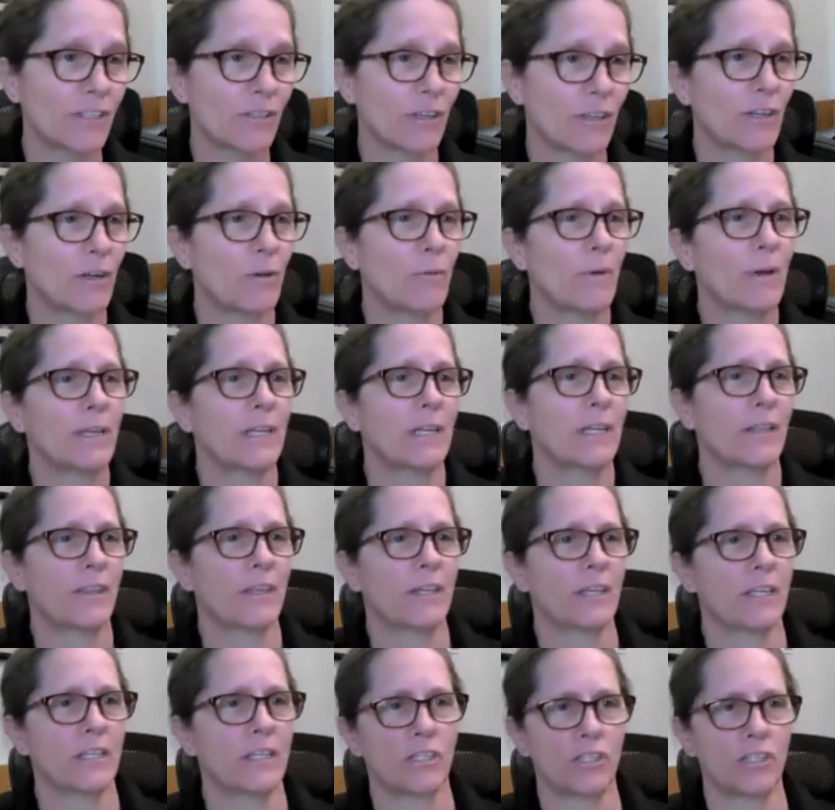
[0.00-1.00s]
So I don't want you to
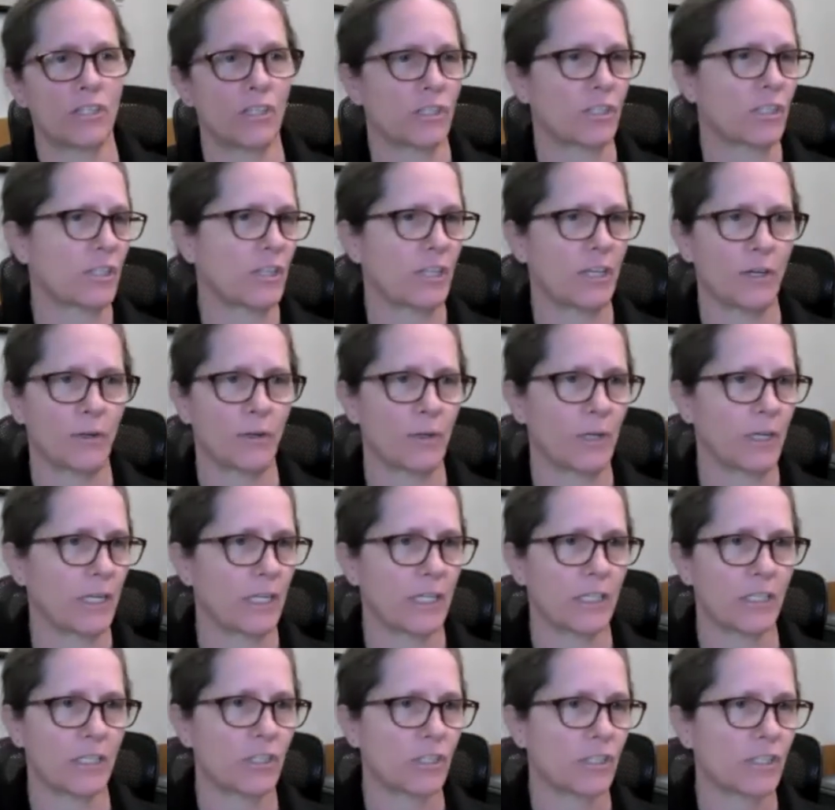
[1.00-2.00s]
think it's just theory
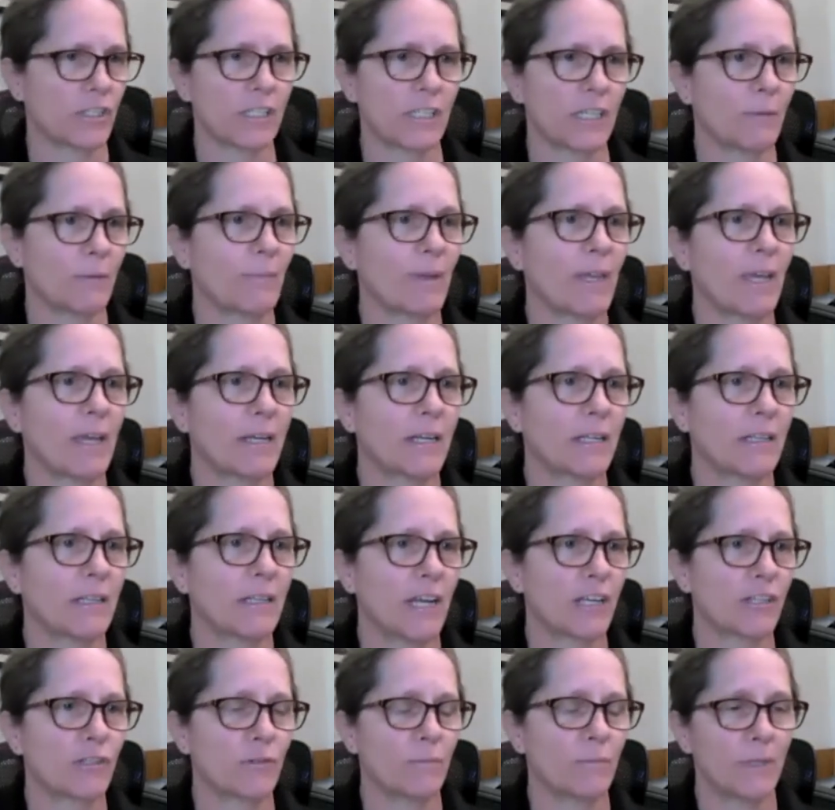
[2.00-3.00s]
and it's just sitting behind the
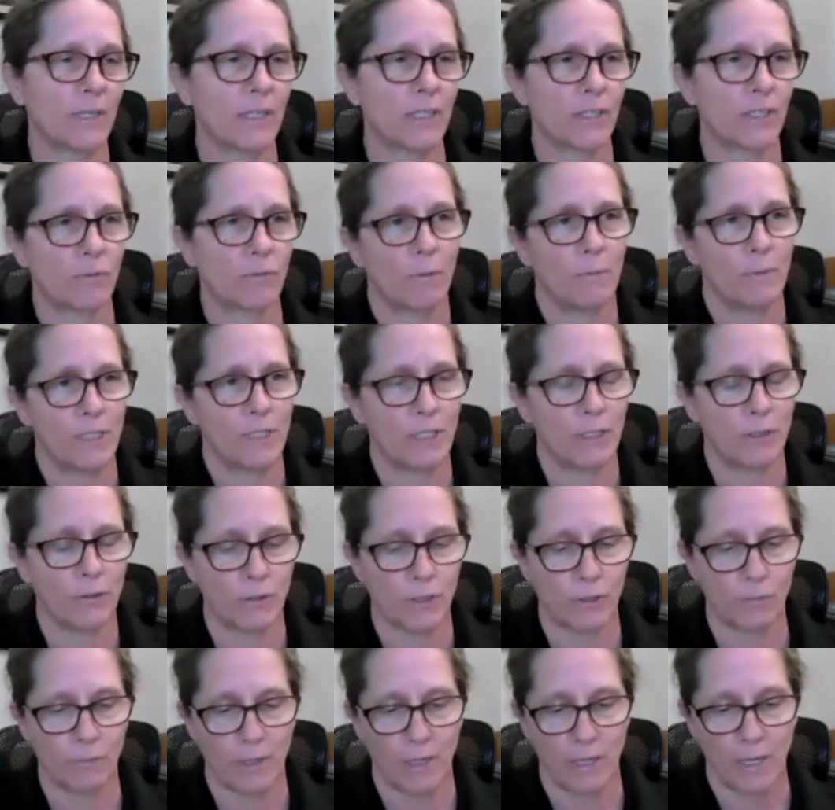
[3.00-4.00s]
classroom, because what we do
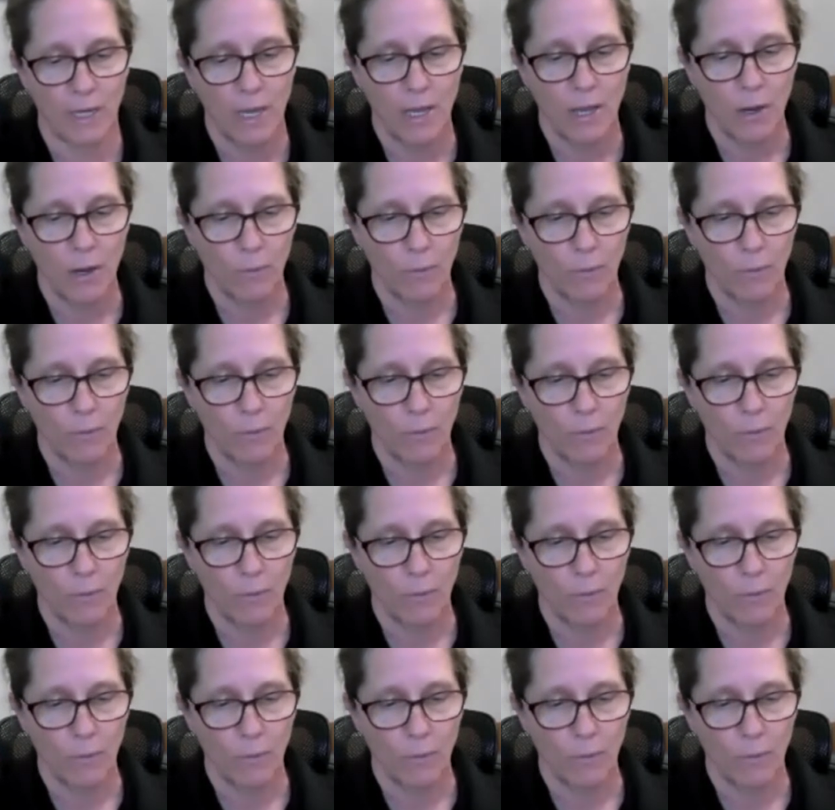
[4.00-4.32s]
is we